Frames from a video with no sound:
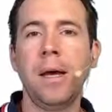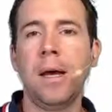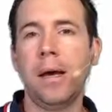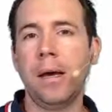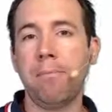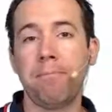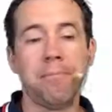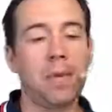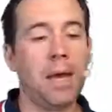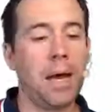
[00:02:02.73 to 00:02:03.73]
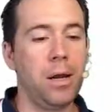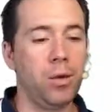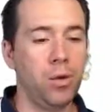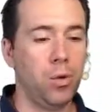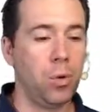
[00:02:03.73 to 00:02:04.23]
I
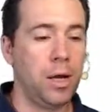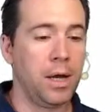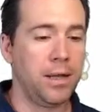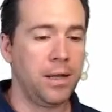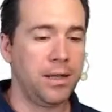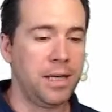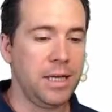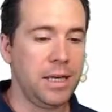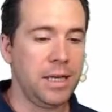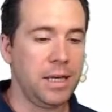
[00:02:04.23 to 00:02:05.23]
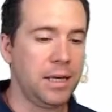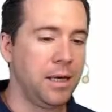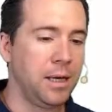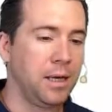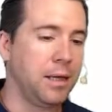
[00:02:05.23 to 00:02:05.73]
don't know, the DE,
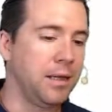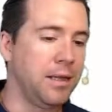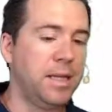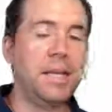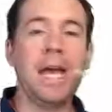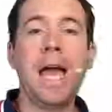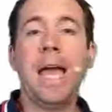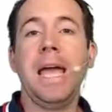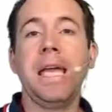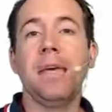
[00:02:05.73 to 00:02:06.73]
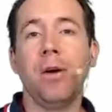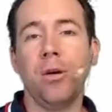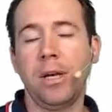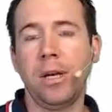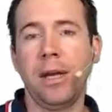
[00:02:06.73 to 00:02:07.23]
DA
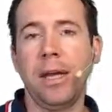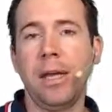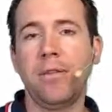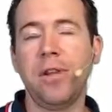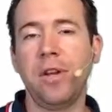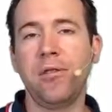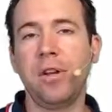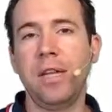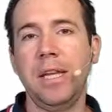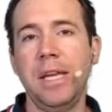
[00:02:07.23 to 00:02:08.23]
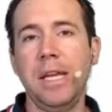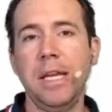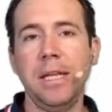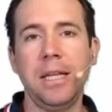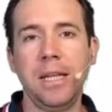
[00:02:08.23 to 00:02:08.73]
on, instead of a
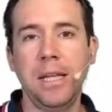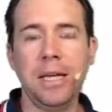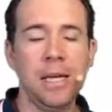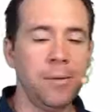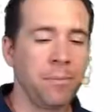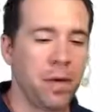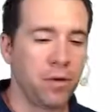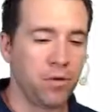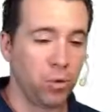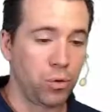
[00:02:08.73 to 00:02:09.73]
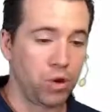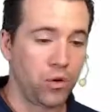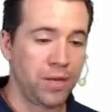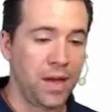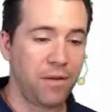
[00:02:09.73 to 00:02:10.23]
DE, DE. So
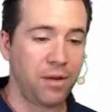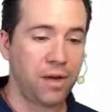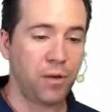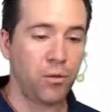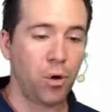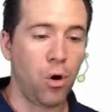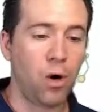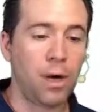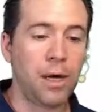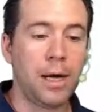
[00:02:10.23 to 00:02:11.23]
just having a wrong